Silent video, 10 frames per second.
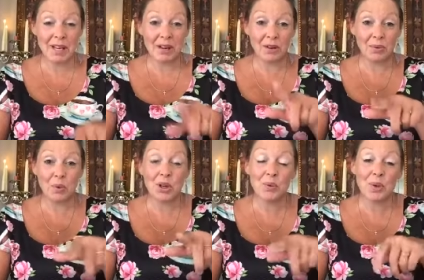me on
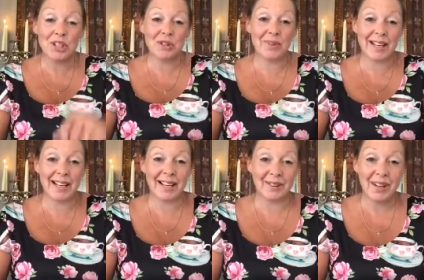what you're watching right
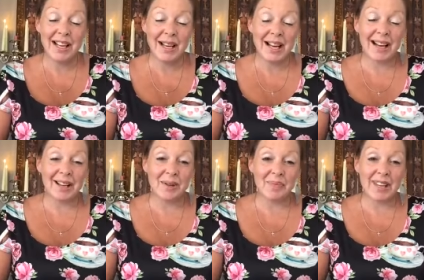now,
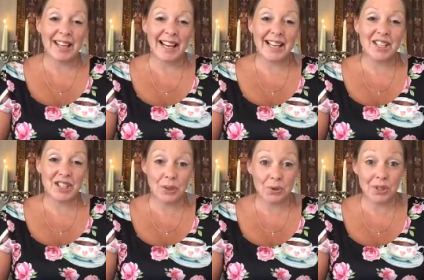um, Engage
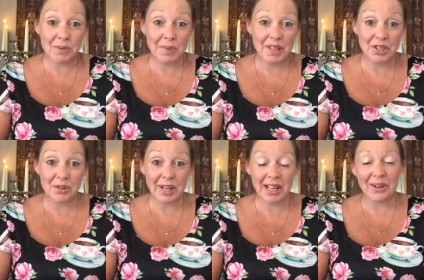Children's
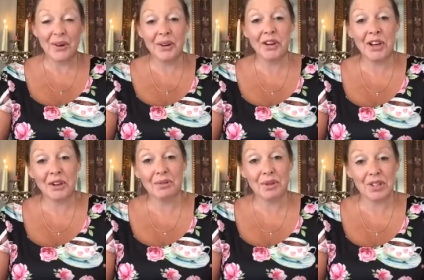Ministry, or you can
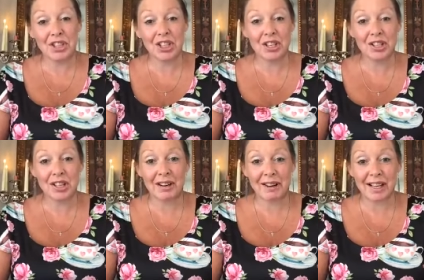go through the church
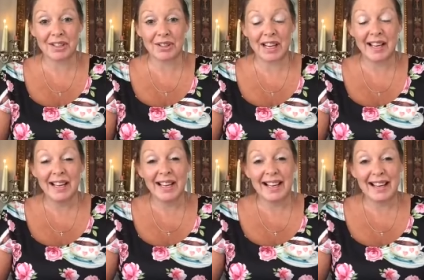directory.
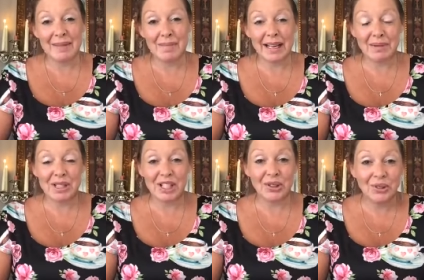Again, my name
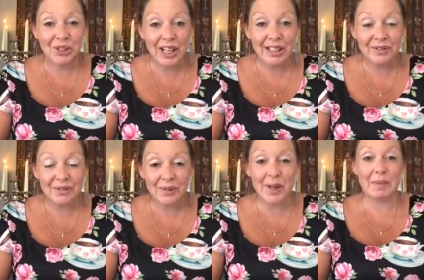is Laura
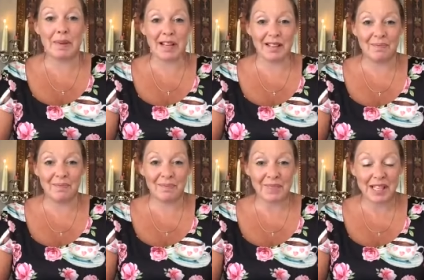Freeburn.
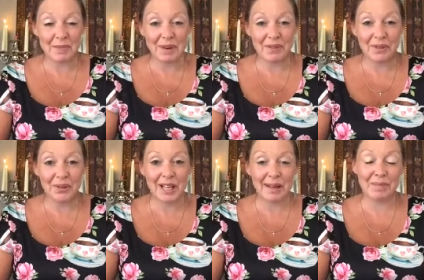That's my full
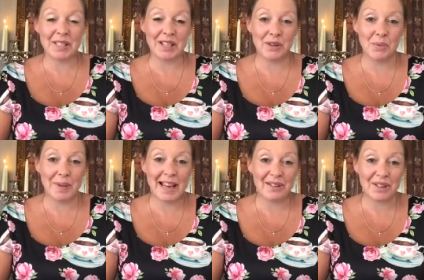name, so you'll
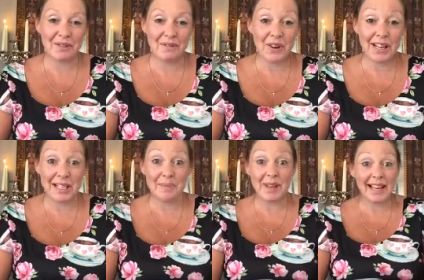be able to
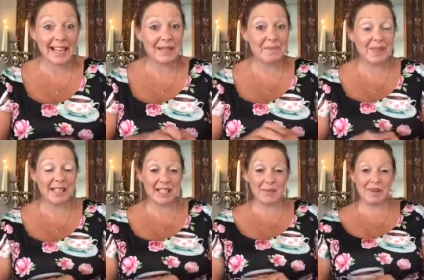find me and
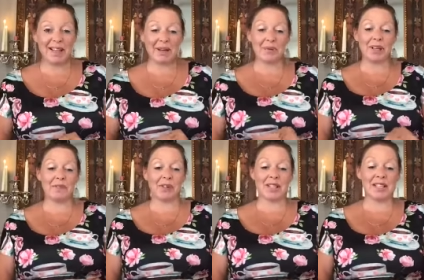message me, and I will
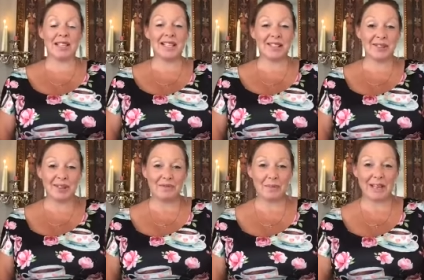give you the Sunday school
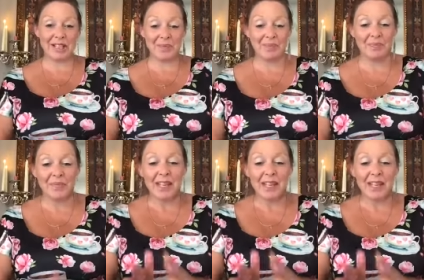information.